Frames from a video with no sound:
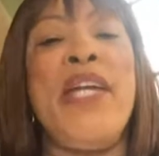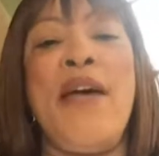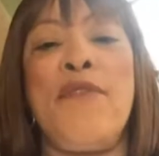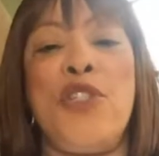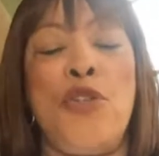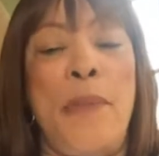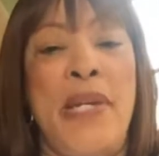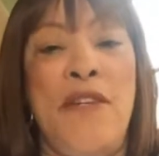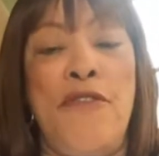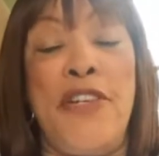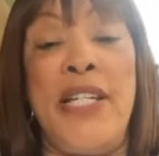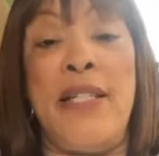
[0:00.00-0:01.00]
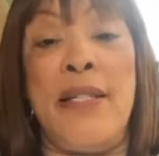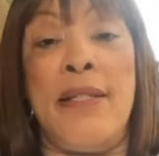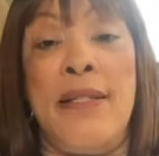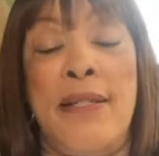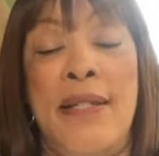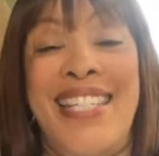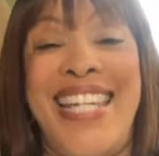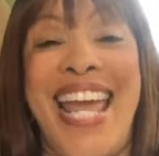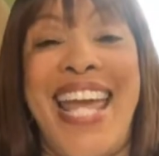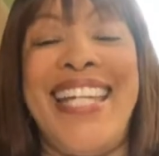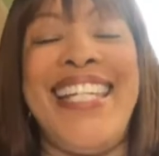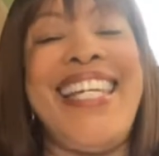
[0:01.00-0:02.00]
so many reasons
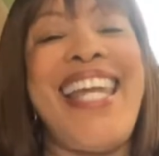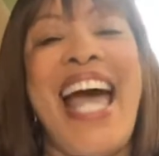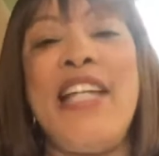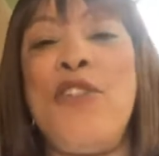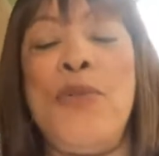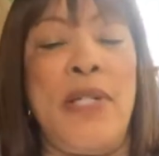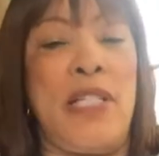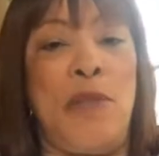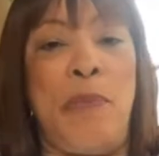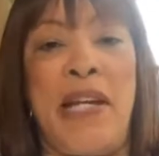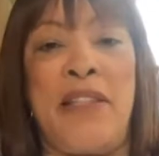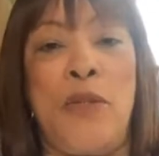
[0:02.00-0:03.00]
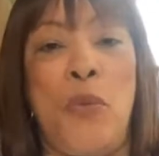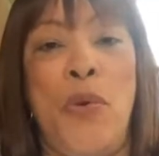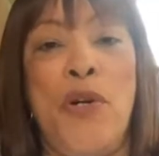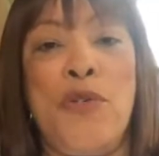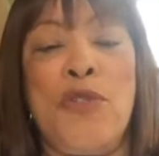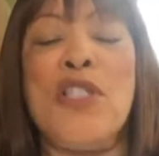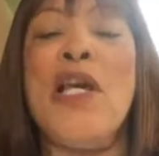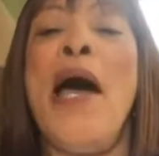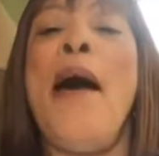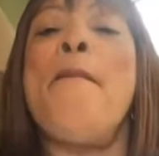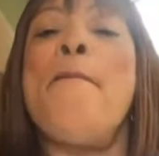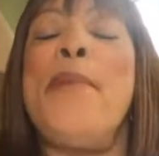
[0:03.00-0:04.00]
today not to expect the worst,
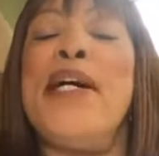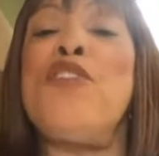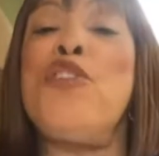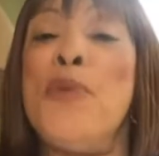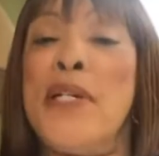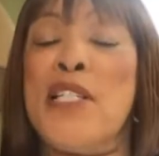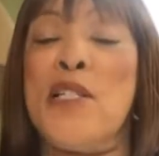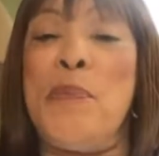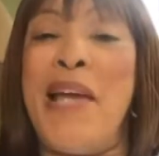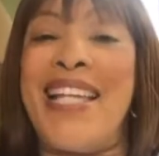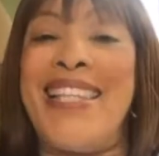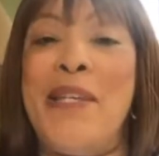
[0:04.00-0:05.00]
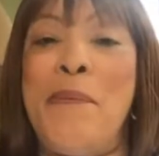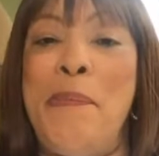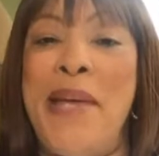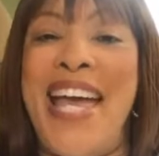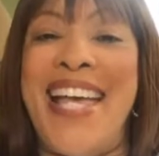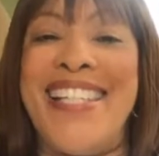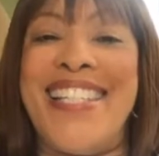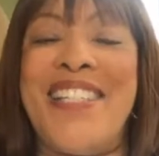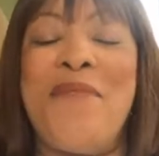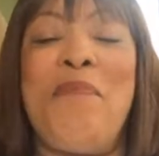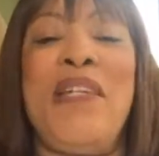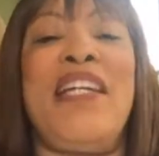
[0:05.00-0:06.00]
but to expect the
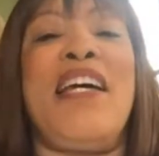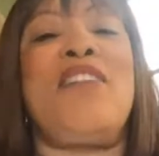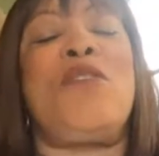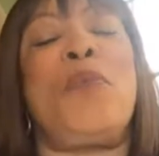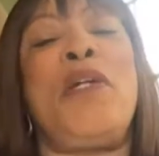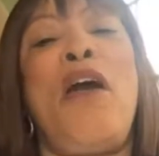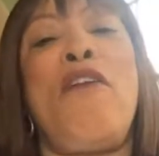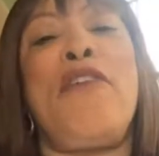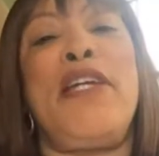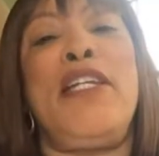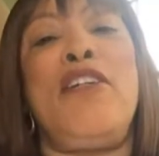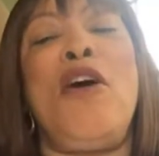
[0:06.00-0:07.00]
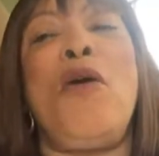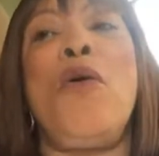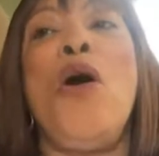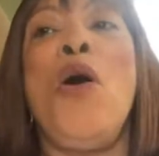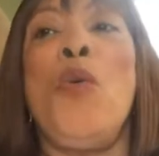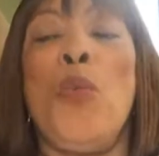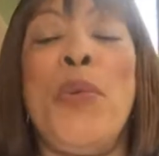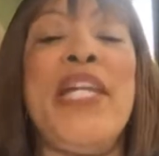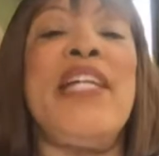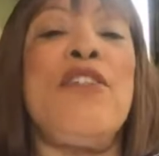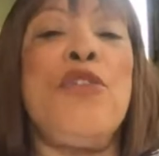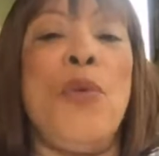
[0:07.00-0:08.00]
best, because we already know
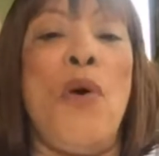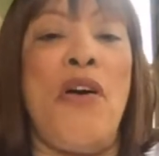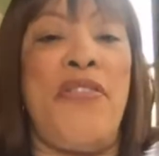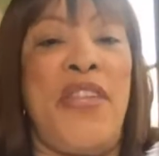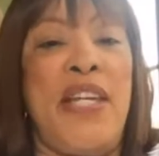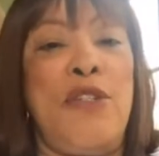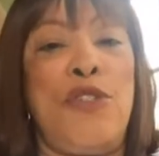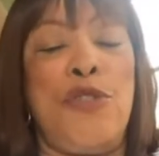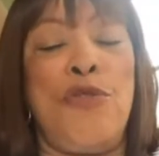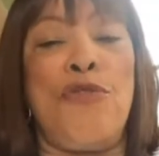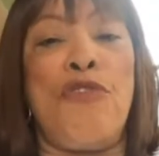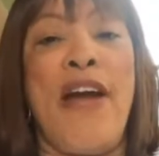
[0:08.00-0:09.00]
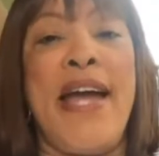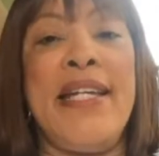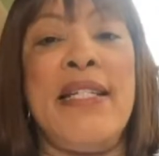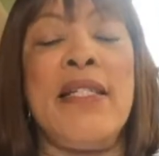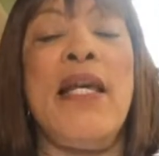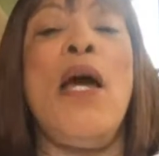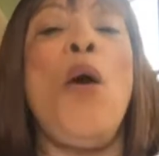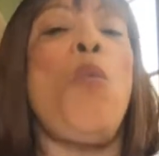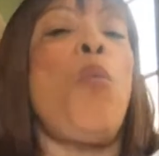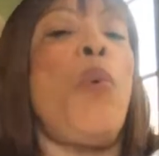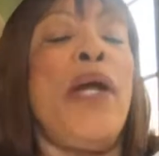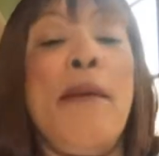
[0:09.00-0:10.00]
we can do all things through Christ.
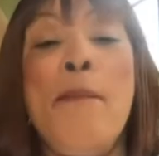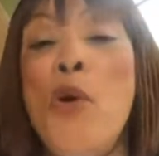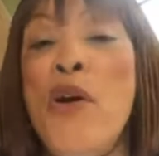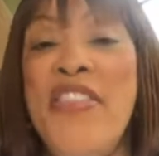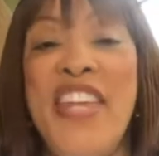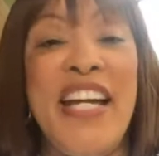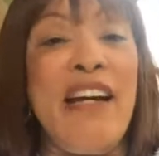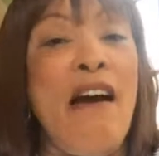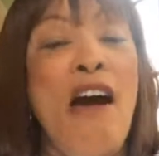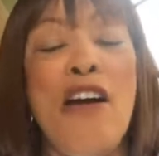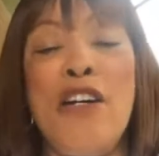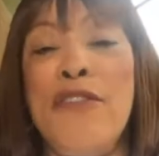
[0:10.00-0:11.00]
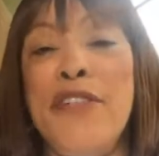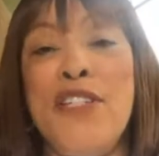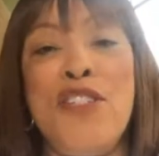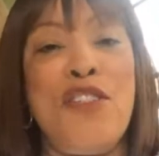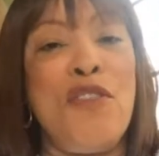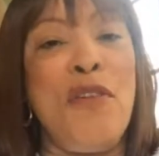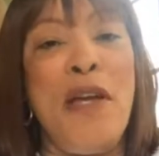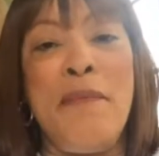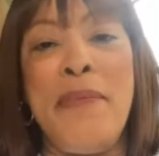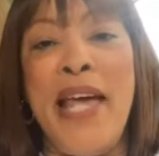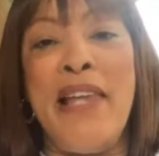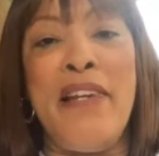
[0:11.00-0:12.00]
We're more than conquerors through
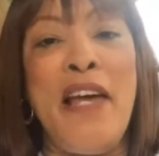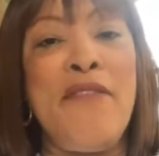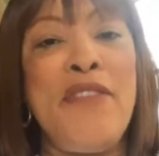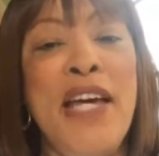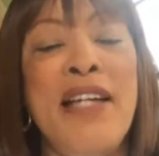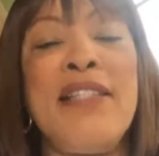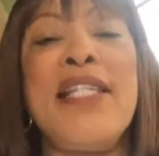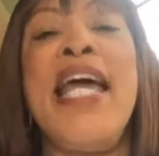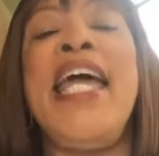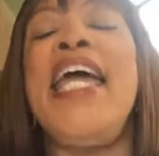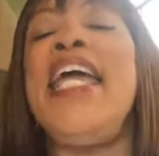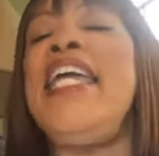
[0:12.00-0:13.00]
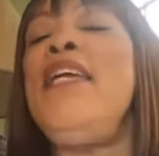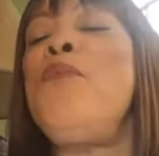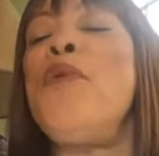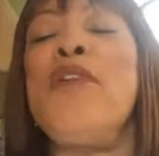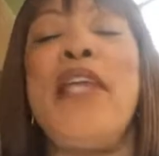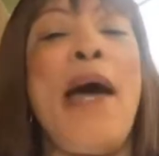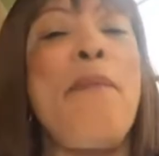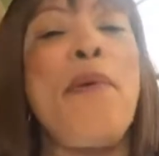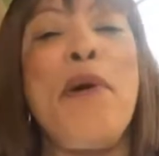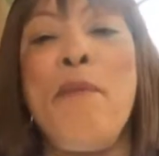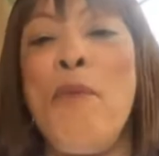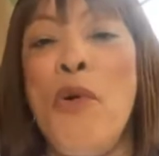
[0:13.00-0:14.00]
him that loved us. He will not
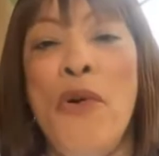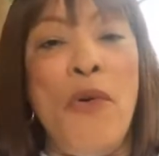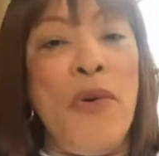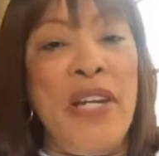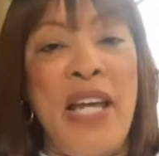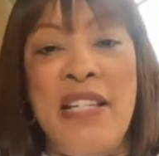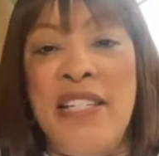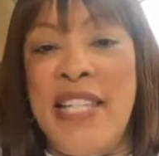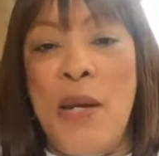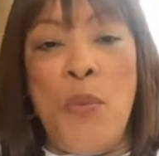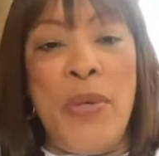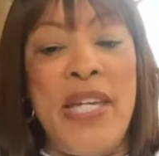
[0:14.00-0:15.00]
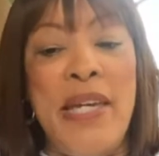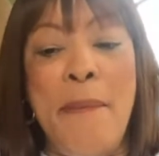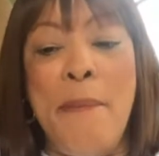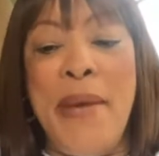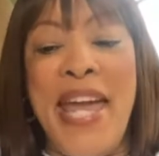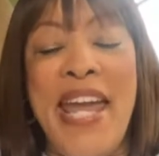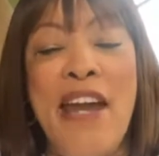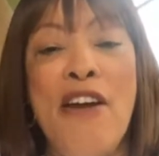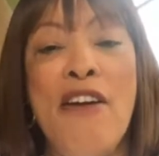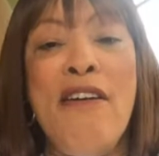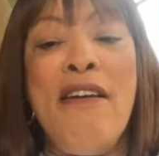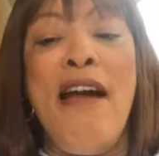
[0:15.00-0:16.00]
put more on us than we can
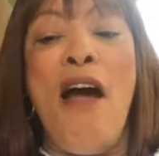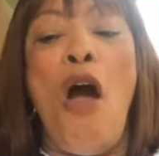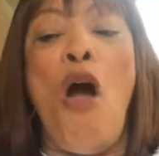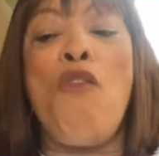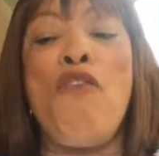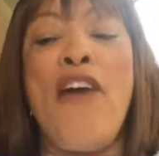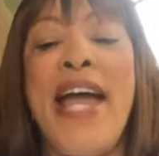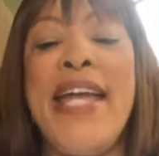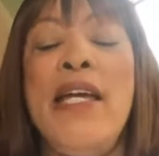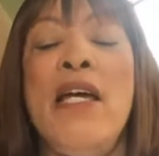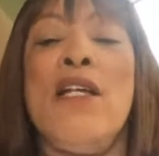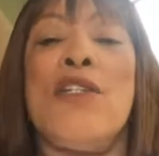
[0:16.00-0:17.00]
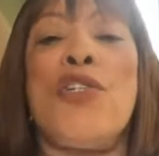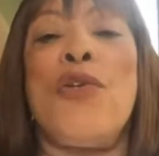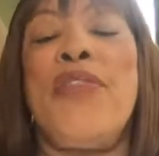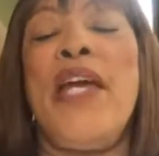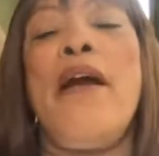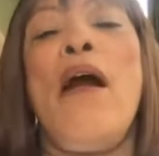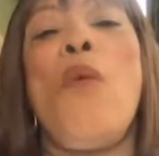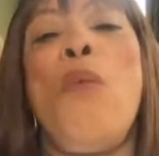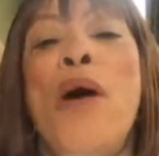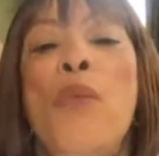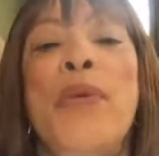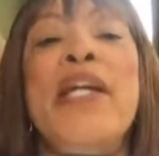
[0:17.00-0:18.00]
bear. All right. So there are
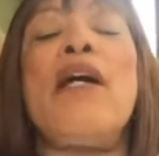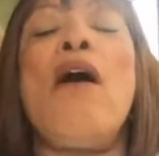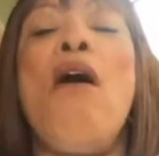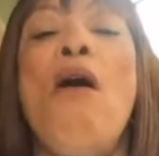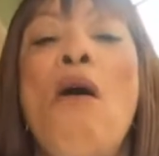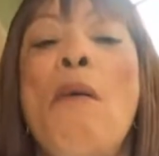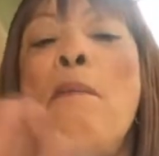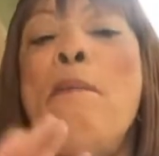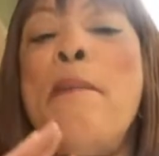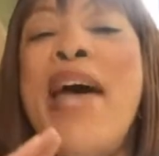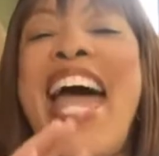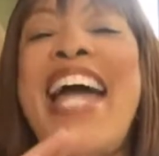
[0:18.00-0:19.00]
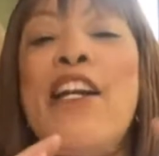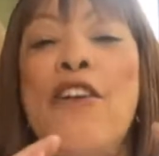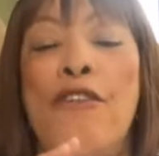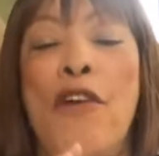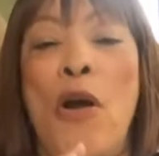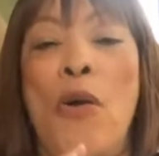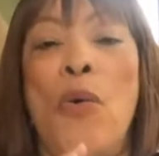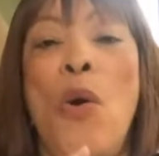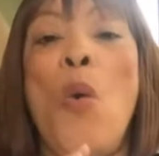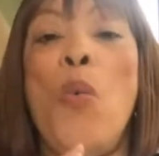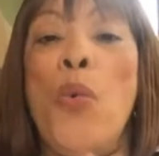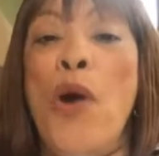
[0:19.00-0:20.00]
what we call macro
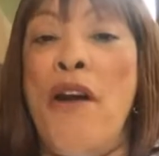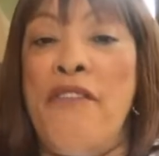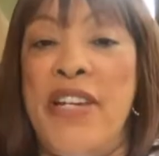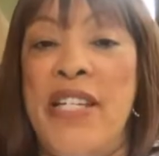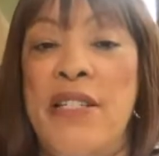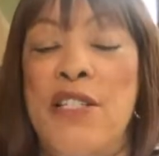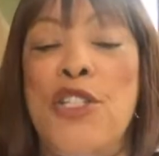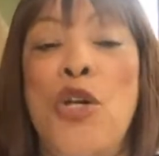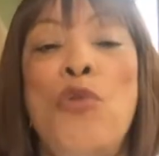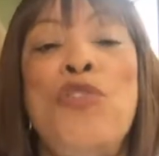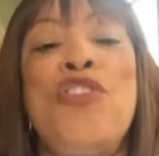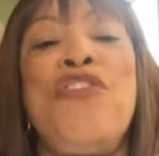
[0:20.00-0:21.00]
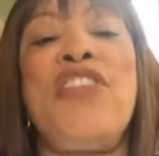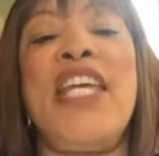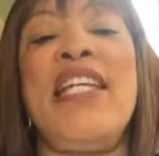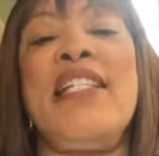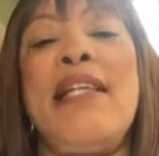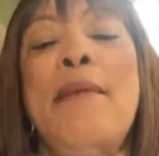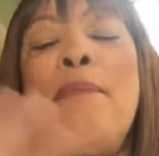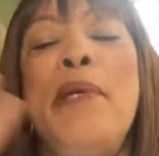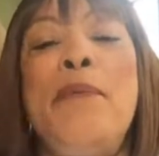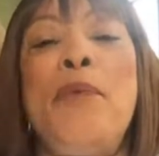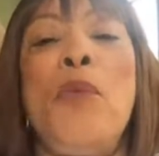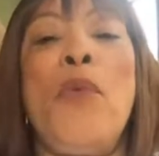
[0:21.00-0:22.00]
worries. Those are things that
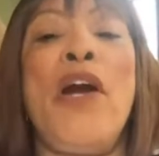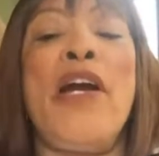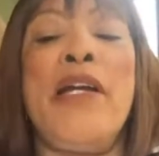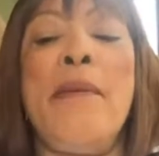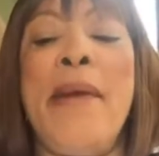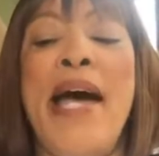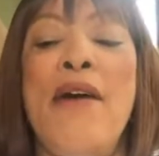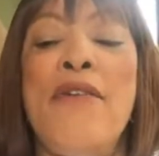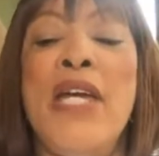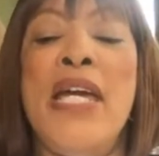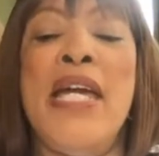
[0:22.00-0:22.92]
people worry about,